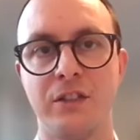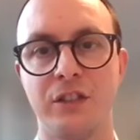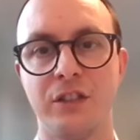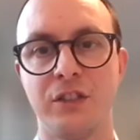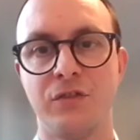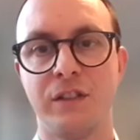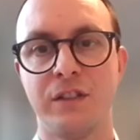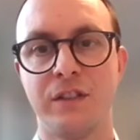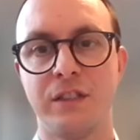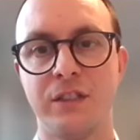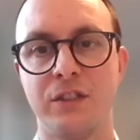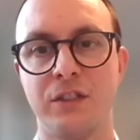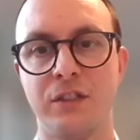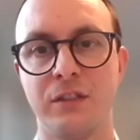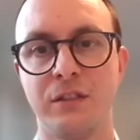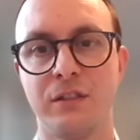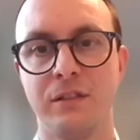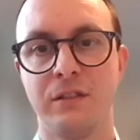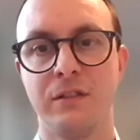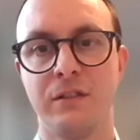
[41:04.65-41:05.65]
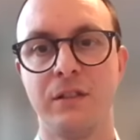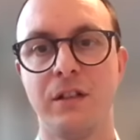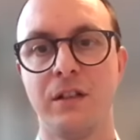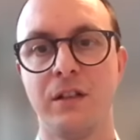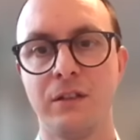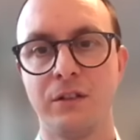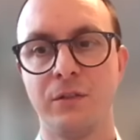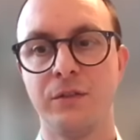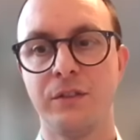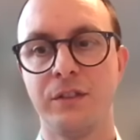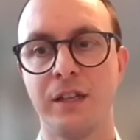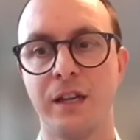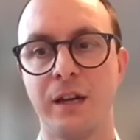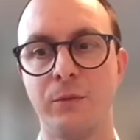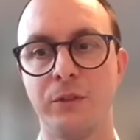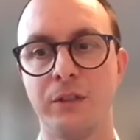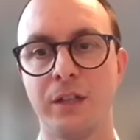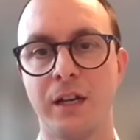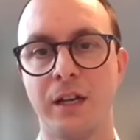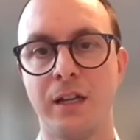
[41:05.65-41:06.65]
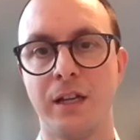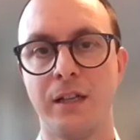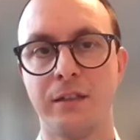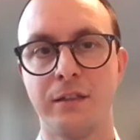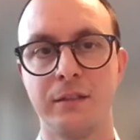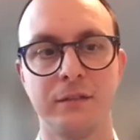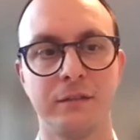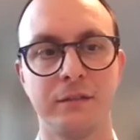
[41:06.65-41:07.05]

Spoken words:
transition, are those that I would highlight.